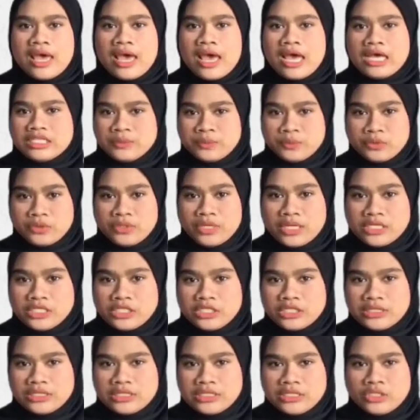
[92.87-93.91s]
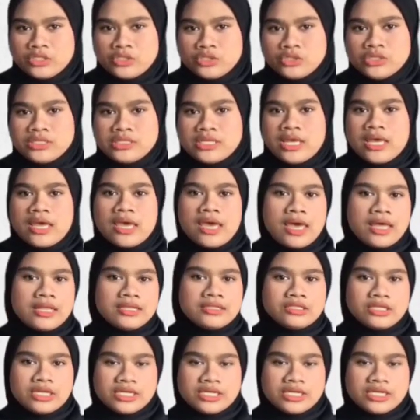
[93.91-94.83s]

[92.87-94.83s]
as prudential issues and